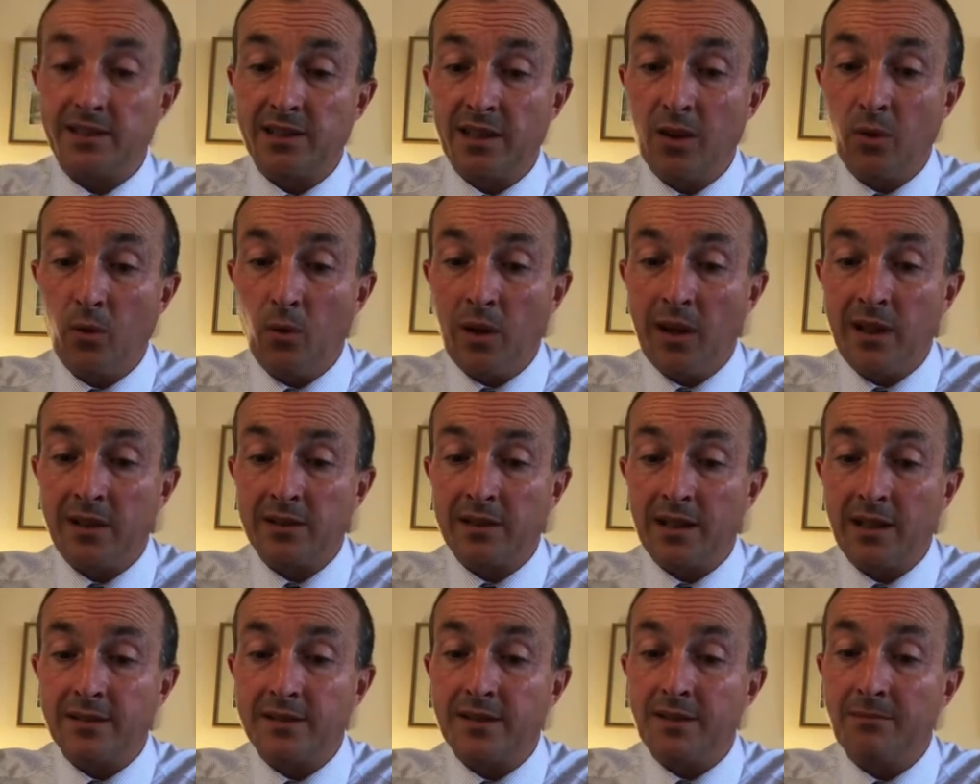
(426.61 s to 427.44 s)
So well
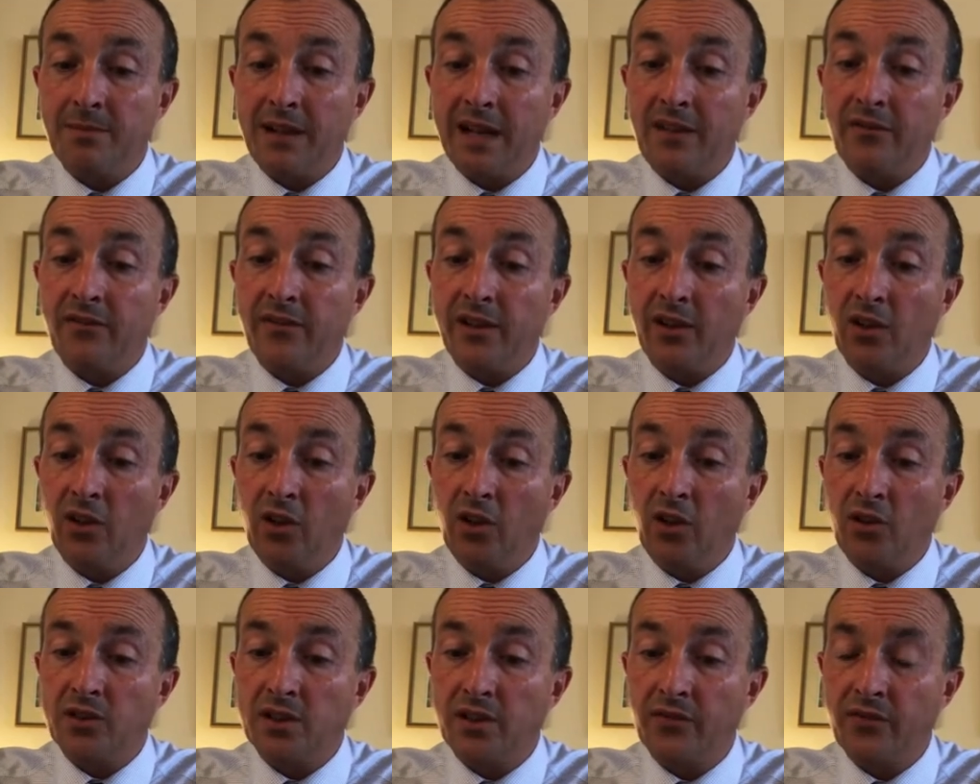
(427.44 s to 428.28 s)
done to Matt
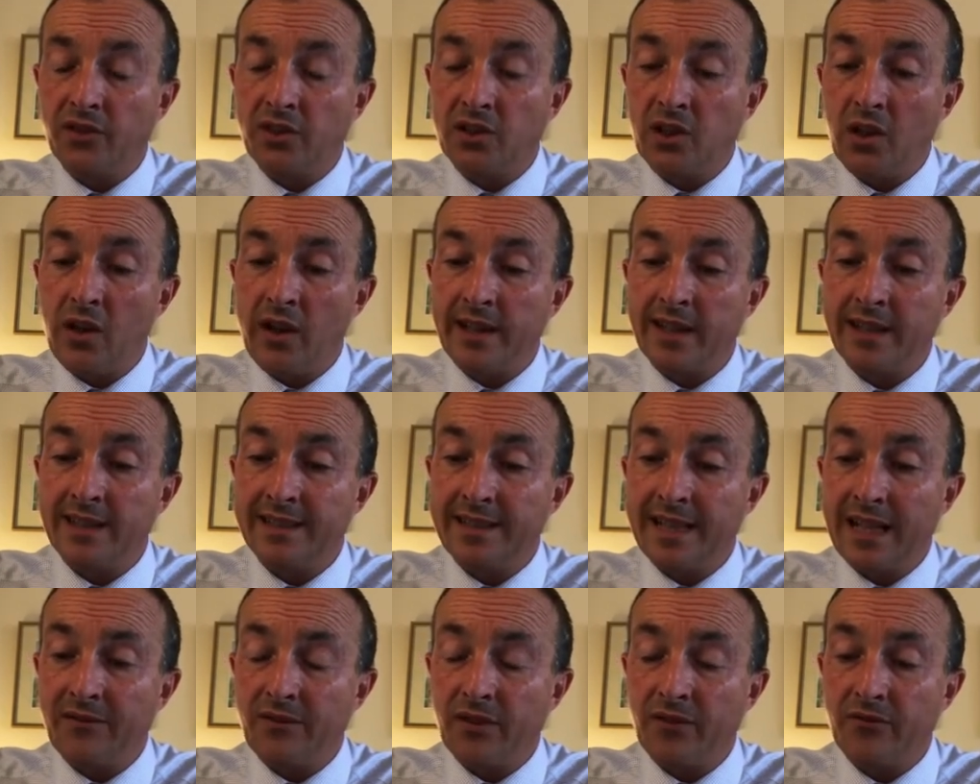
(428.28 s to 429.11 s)
Vihalotta for showing
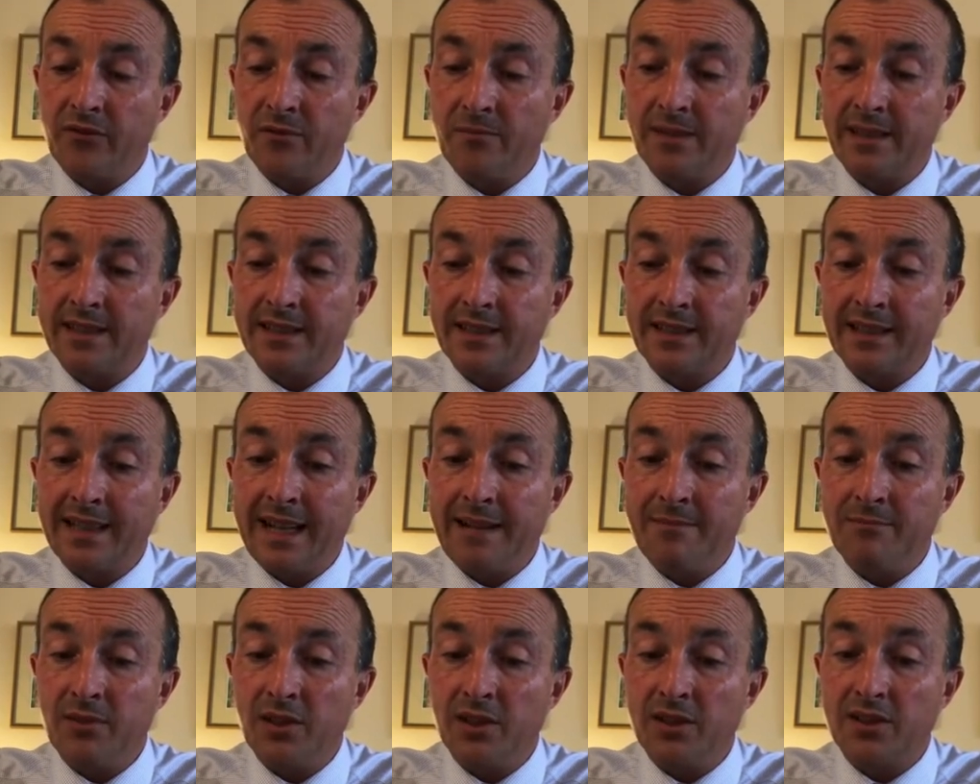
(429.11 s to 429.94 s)
endeavour from Mrs.
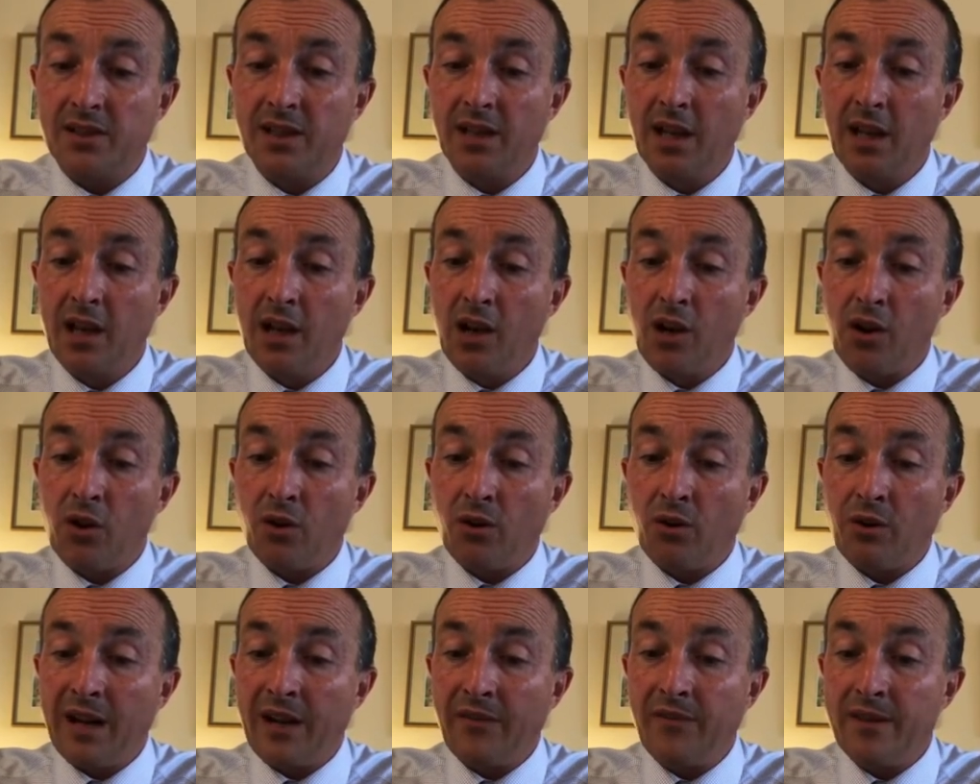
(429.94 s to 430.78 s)
Lambert,
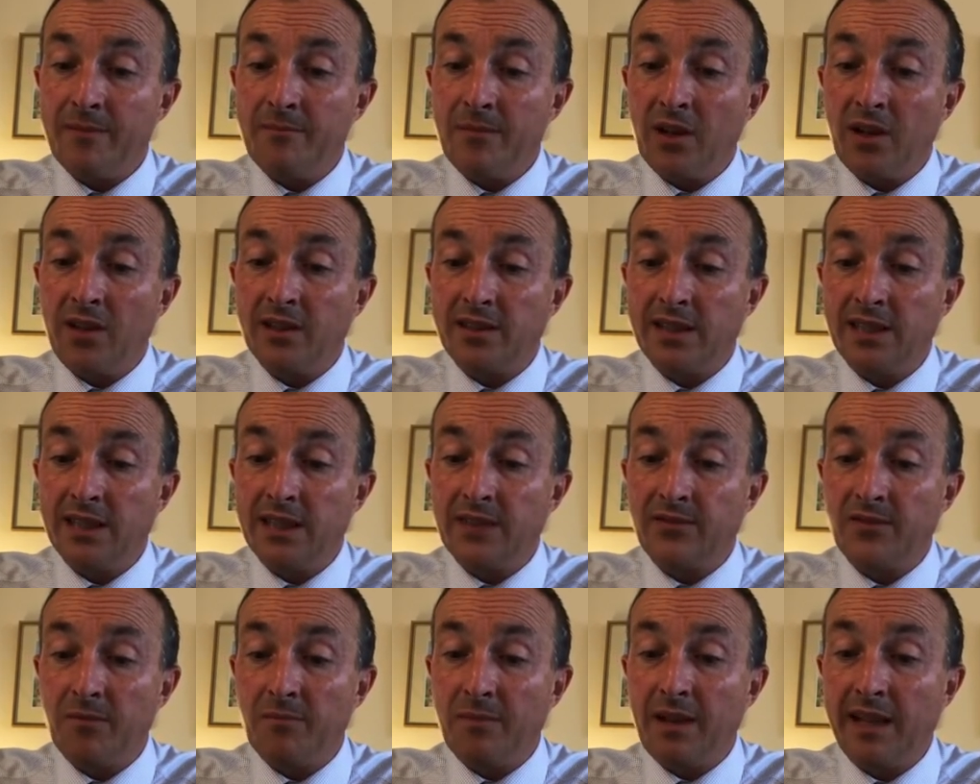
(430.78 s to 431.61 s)
Rafi
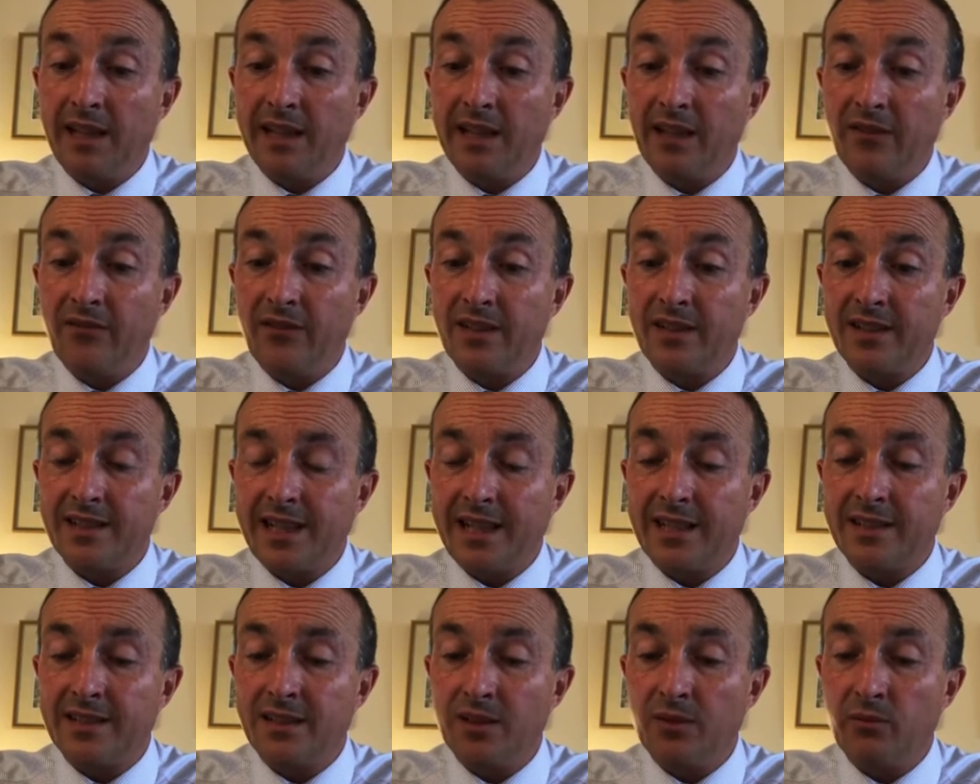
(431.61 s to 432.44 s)
Martins for making a
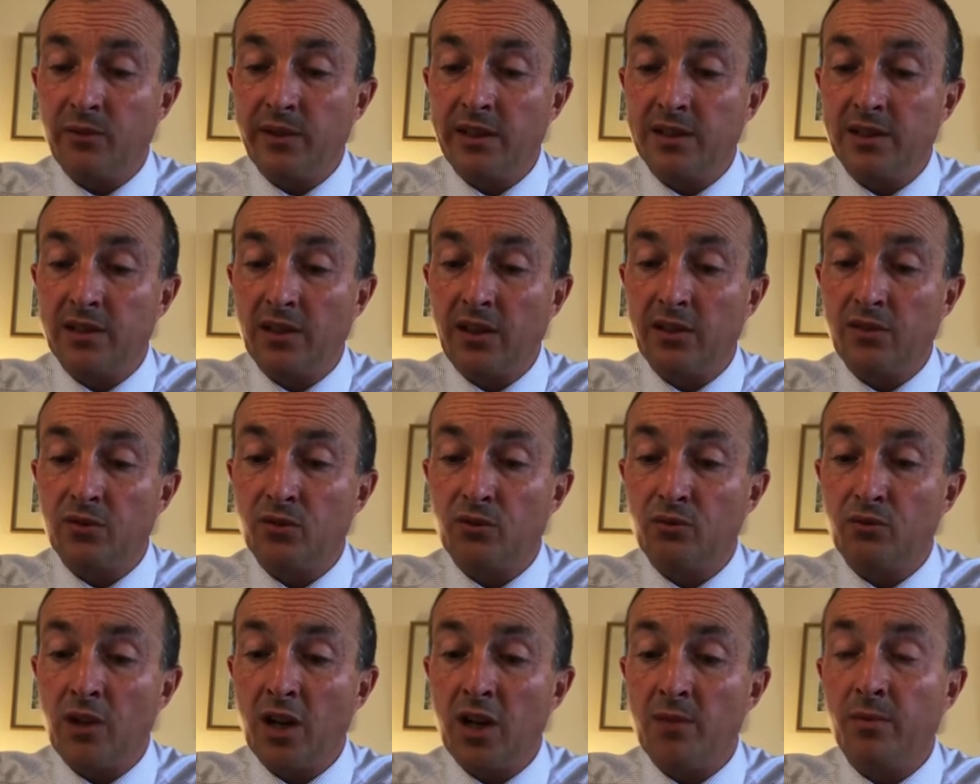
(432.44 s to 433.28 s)
fantastic
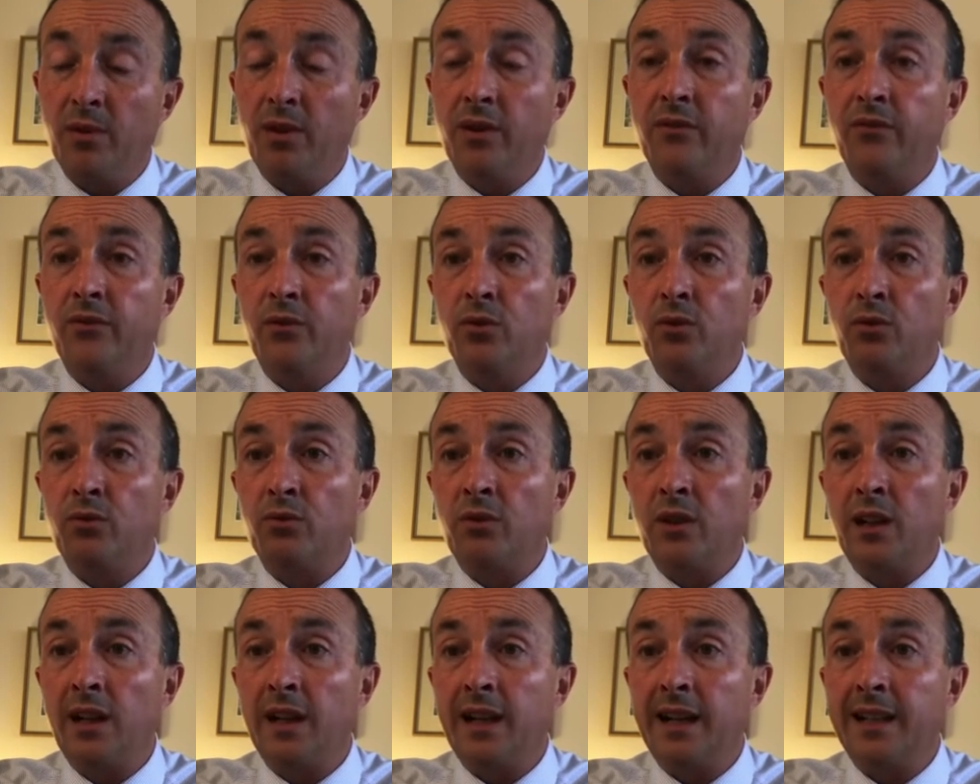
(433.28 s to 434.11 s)
recycled robot
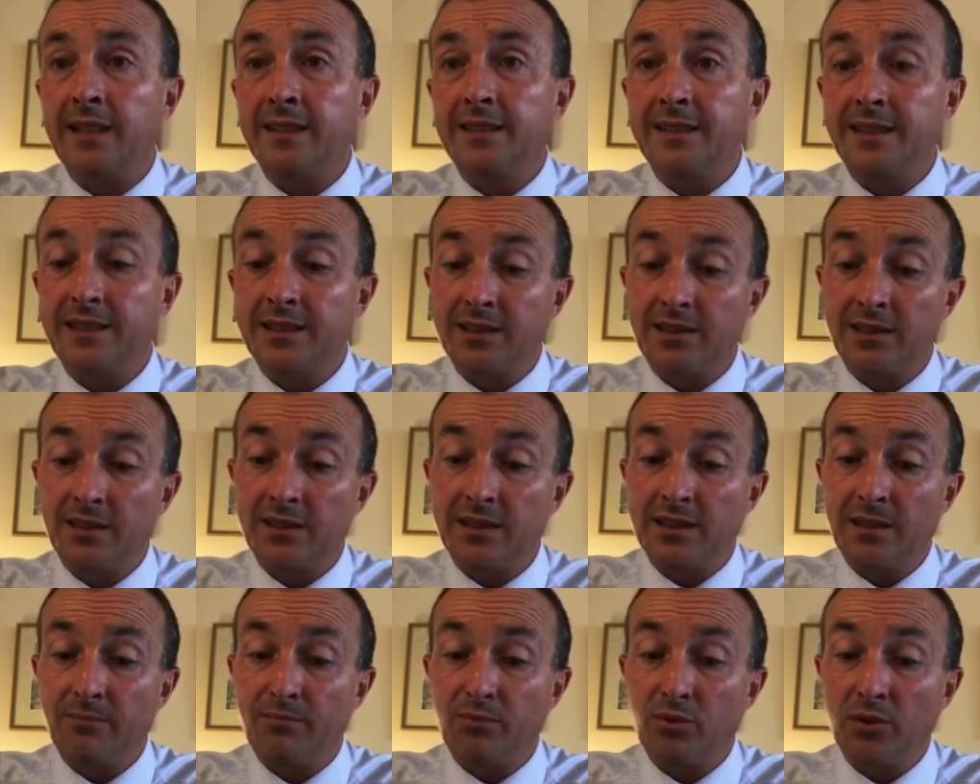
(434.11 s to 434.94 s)
for our
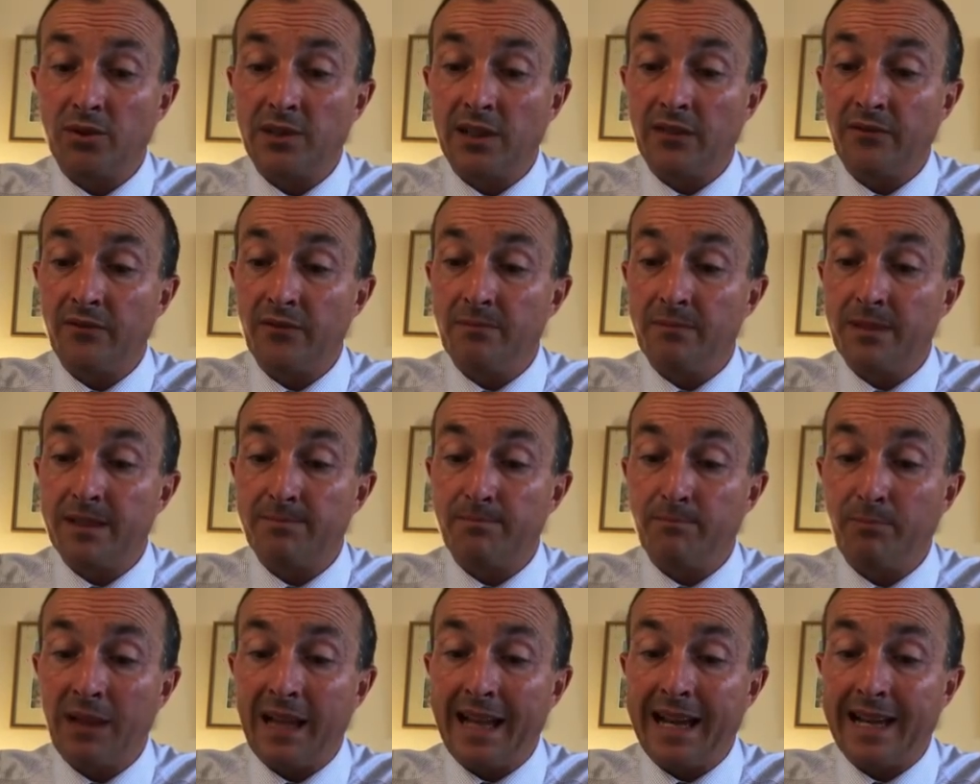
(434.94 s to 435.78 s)
citizenship project from Miss
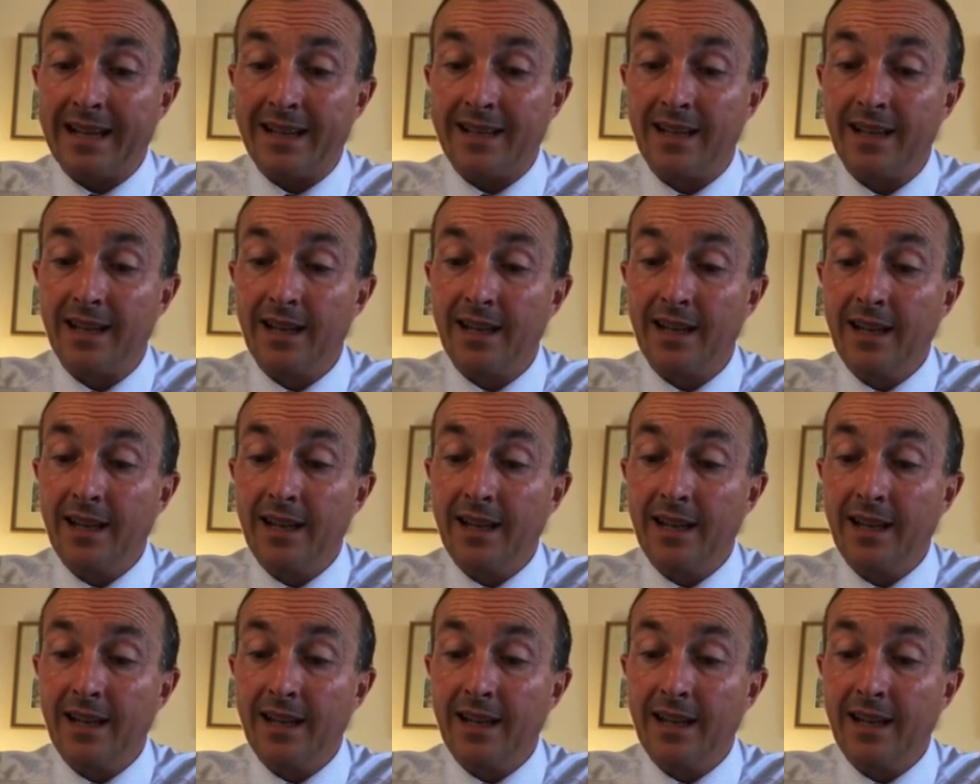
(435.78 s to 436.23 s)
Black.